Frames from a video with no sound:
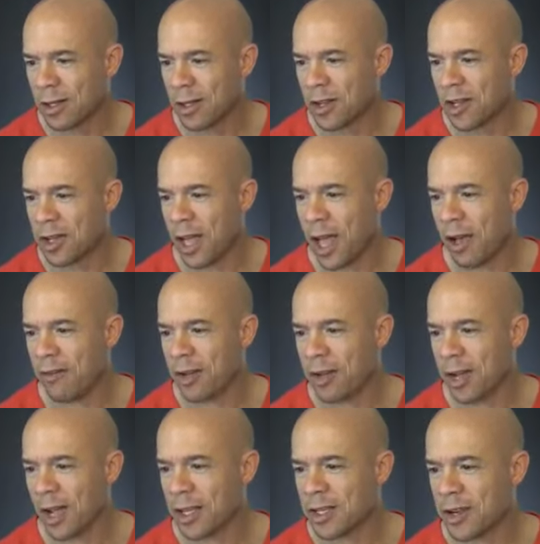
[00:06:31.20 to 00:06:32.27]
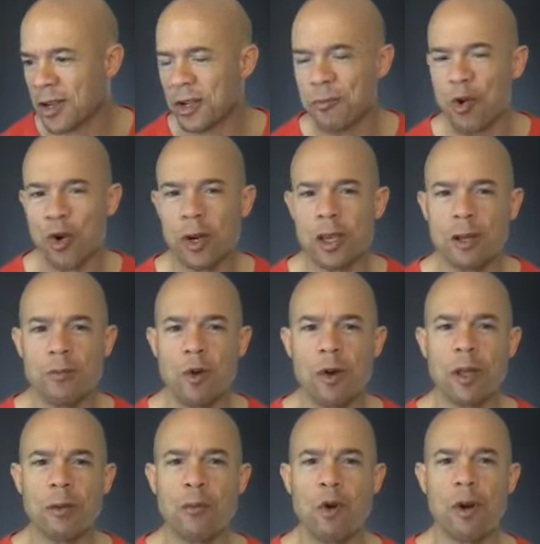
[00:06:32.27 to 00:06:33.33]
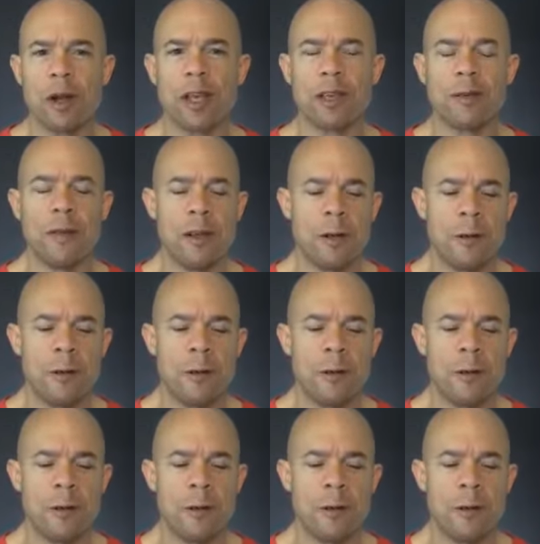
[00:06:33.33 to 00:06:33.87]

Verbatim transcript: good to have you guys here. Good morning, good morning, good morning.